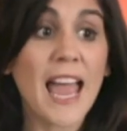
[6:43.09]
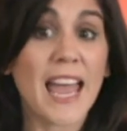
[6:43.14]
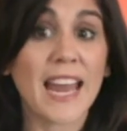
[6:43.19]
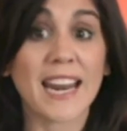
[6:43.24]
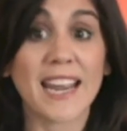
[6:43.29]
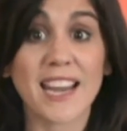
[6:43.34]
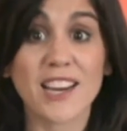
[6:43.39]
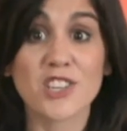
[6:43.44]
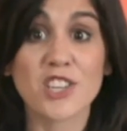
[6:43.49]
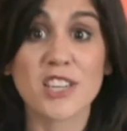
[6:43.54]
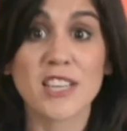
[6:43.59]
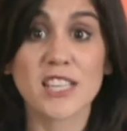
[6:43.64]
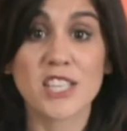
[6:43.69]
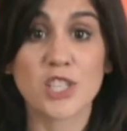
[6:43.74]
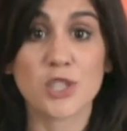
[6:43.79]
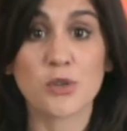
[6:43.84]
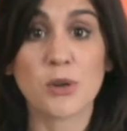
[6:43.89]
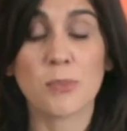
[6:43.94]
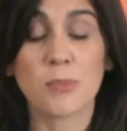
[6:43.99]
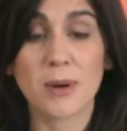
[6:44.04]
and I actually
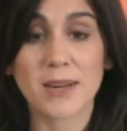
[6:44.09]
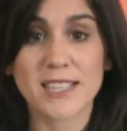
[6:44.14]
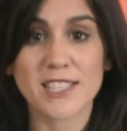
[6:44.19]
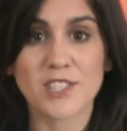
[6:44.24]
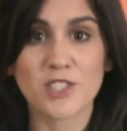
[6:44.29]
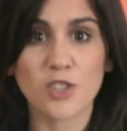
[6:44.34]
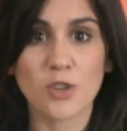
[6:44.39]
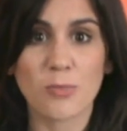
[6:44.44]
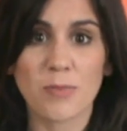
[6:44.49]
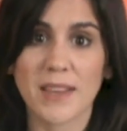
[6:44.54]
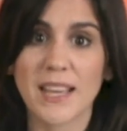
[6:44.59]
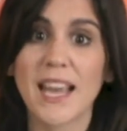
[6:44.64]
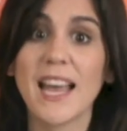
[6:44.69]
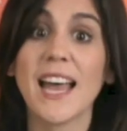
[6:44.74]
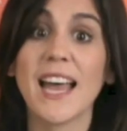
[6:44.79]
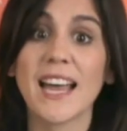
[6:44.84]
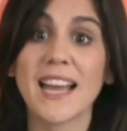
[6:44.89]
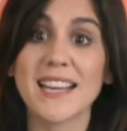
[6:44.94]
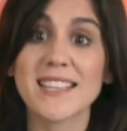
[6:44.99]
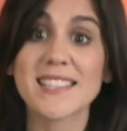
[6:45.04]
need to do it pretty soon
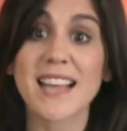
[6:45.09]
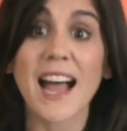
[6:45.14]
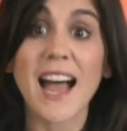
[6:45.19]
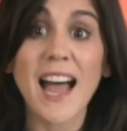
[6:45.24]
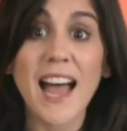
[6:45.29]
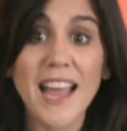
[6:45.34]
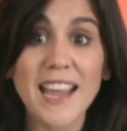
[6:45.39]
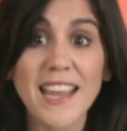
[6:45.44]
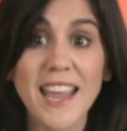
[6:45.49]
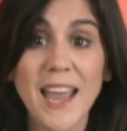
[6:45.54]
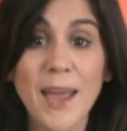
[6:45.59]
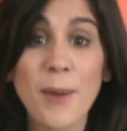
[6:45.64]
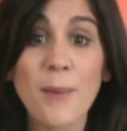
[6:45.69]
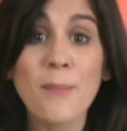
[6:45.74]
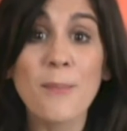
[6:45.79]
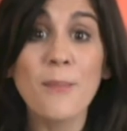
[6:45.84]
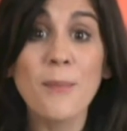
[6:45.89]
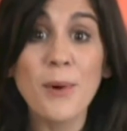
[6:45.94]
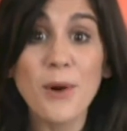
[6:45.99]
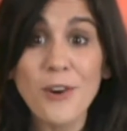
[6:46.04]
because I
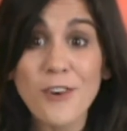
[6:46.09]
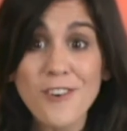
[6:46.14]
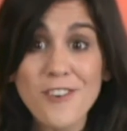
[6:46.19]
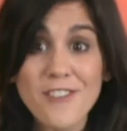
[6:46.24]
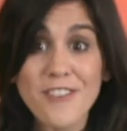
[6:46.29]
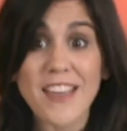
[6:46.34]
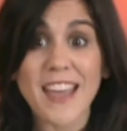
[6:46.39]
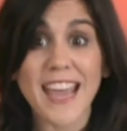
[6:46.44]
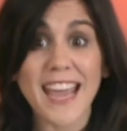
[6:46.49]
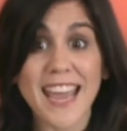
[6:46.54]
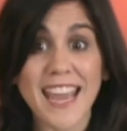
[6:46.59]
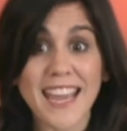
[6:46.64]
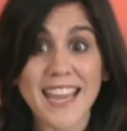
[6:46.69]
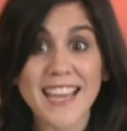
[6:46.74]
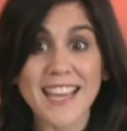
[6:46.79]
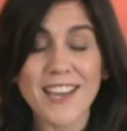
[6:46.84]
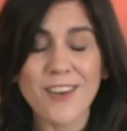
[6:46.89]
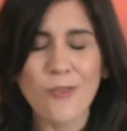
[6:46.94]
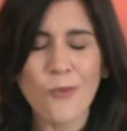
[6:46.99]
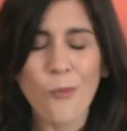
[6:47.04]
am
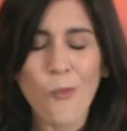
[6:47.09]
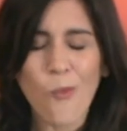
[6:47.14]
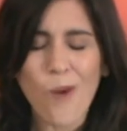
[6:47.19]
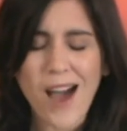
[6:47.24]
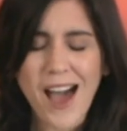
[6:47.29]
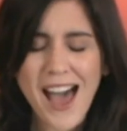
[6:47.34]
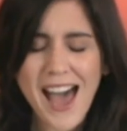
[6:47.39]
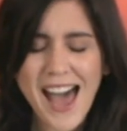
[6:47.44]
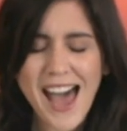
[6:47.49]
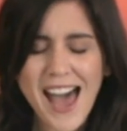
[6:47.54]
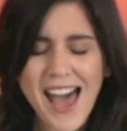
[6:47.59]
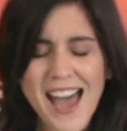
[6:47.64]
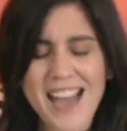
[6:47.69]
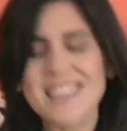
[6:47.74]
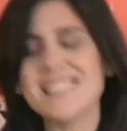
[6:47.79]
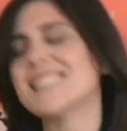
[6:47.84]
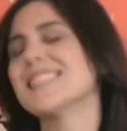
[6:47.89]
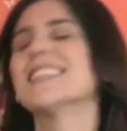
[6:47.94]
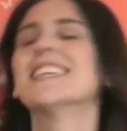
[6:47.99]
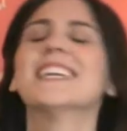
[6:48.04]
moving.
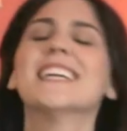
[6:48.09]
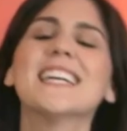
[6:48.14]
What?